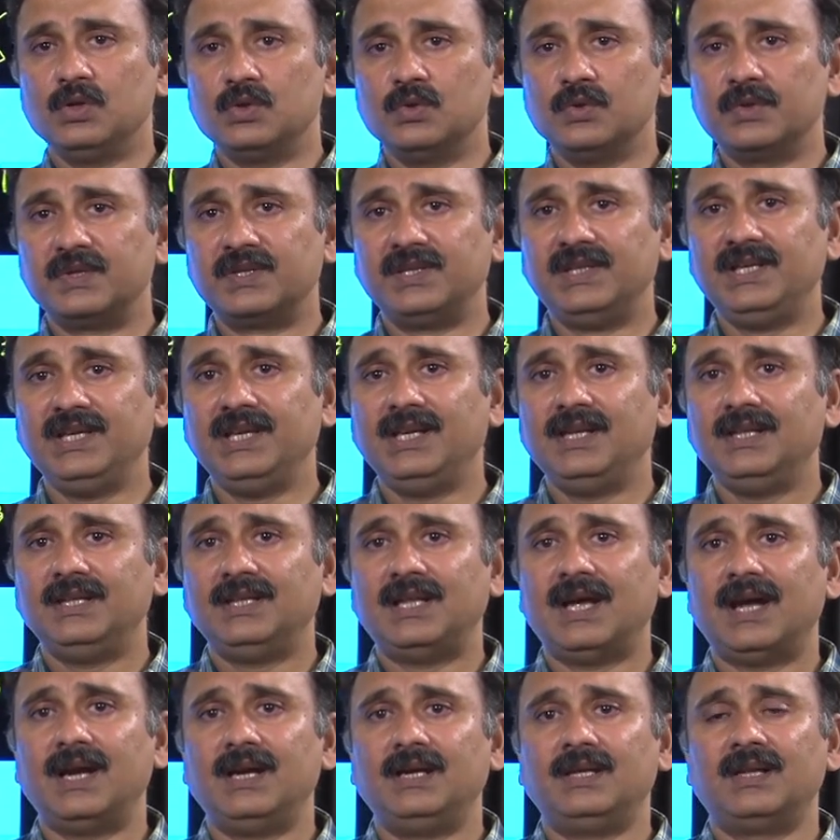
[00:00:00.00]
to see
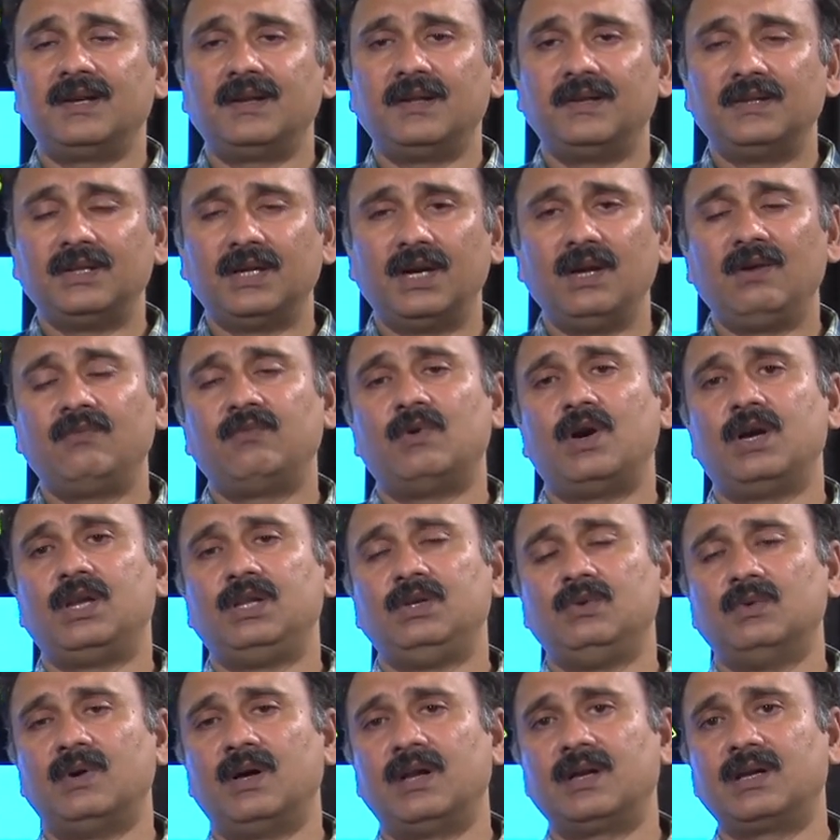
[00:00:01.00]
that the result
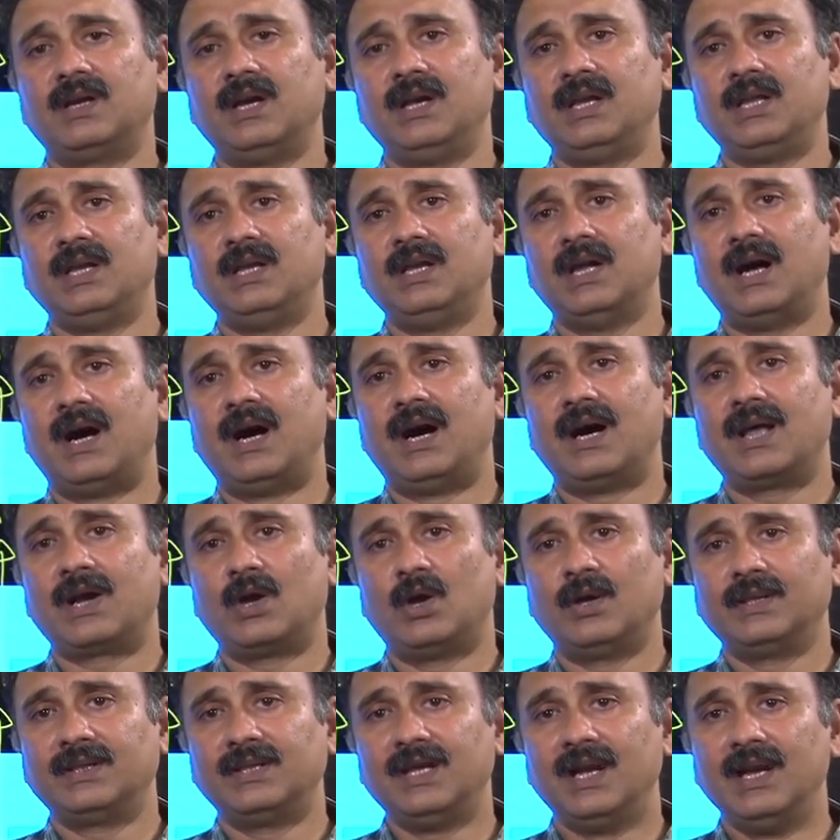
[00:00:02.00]
what you are getting are
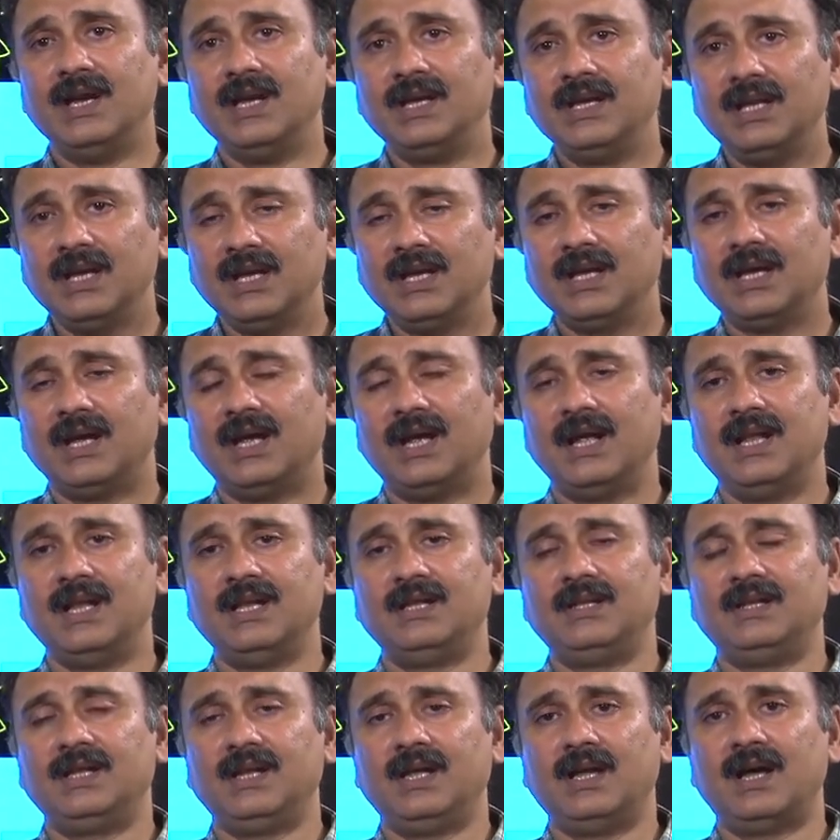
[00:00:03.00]
authentic
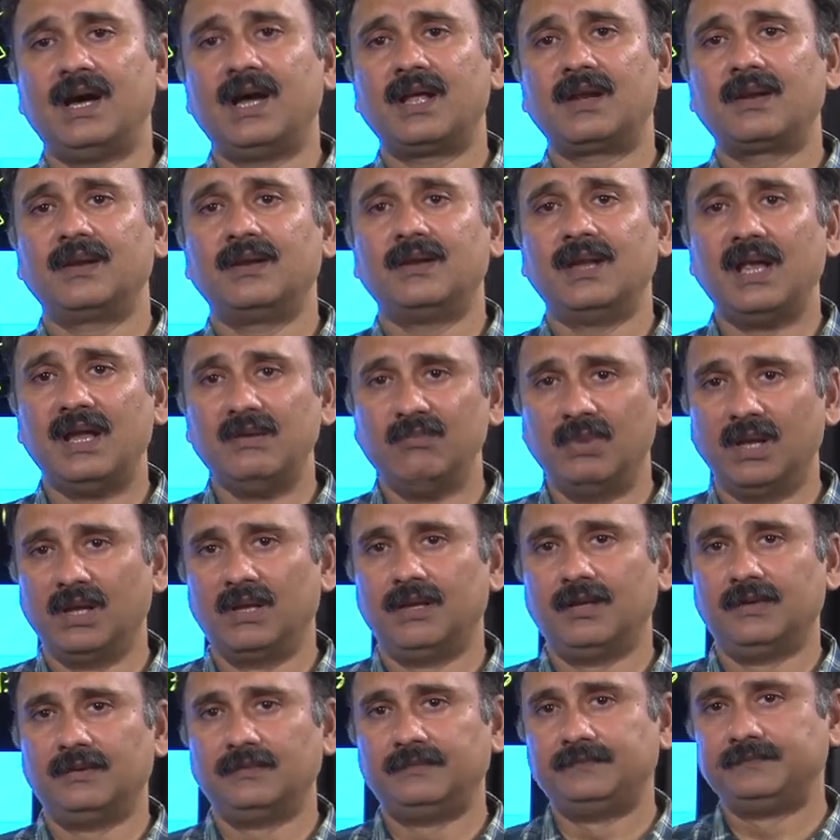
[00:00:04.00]
and they are
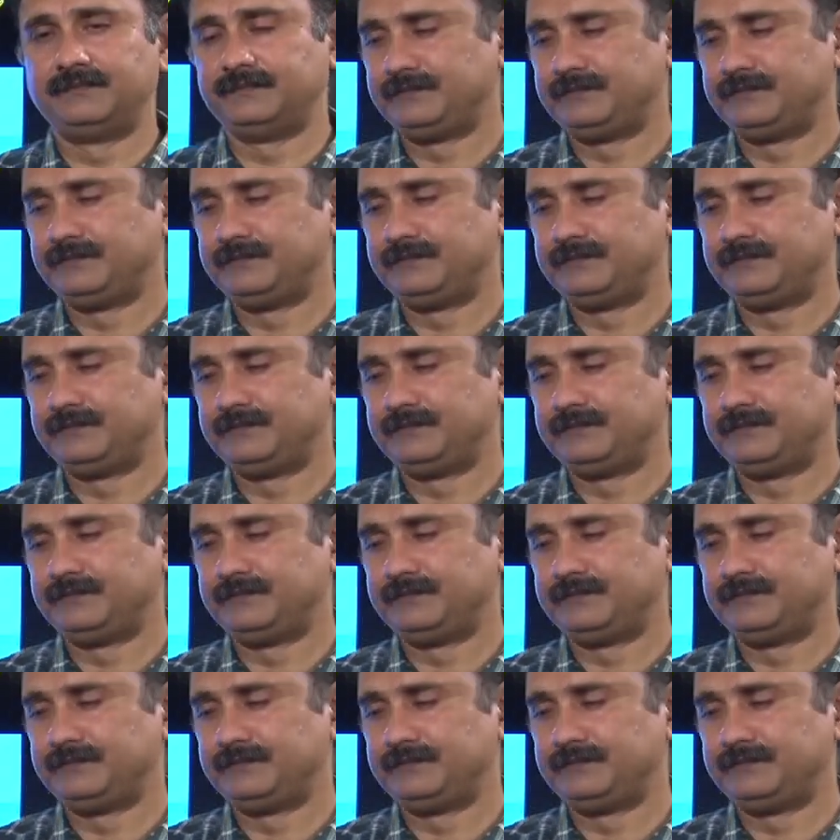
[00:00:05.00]
reliable.